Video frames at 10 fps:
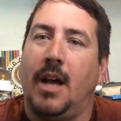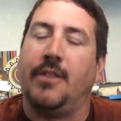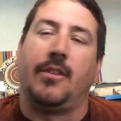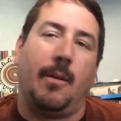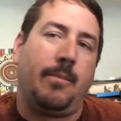A
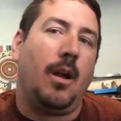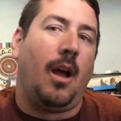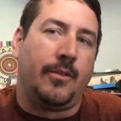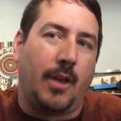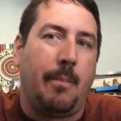
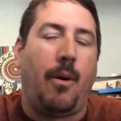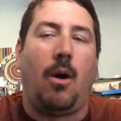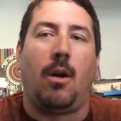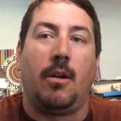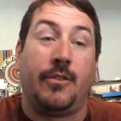
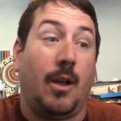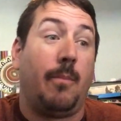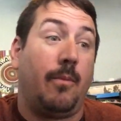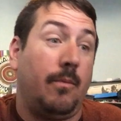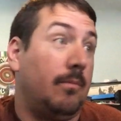subpar
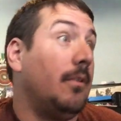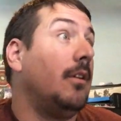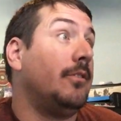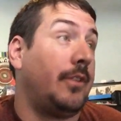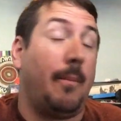
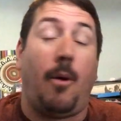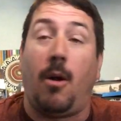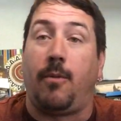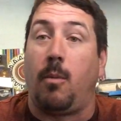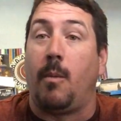
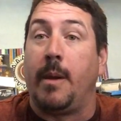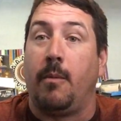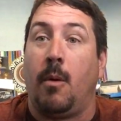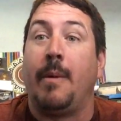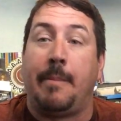for what
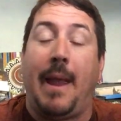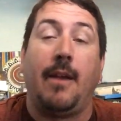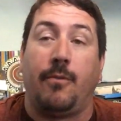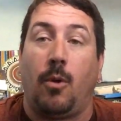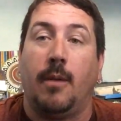we
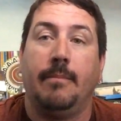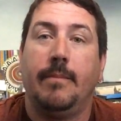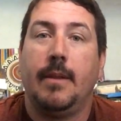paid for.